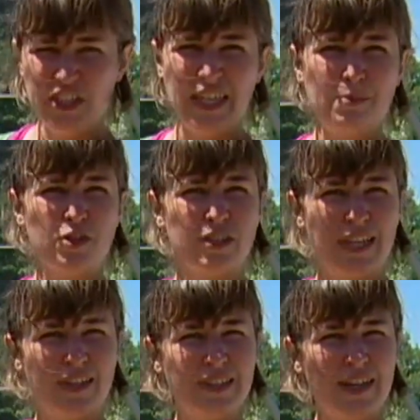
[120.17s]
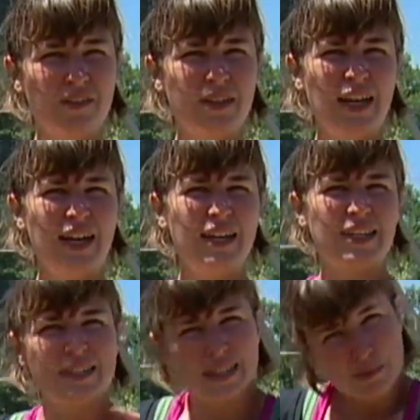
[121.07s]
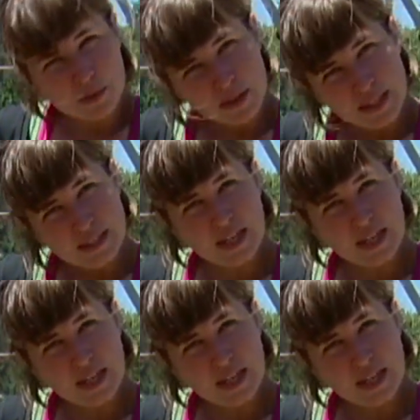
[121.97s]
she keeps her tail down a lot and sleeps with it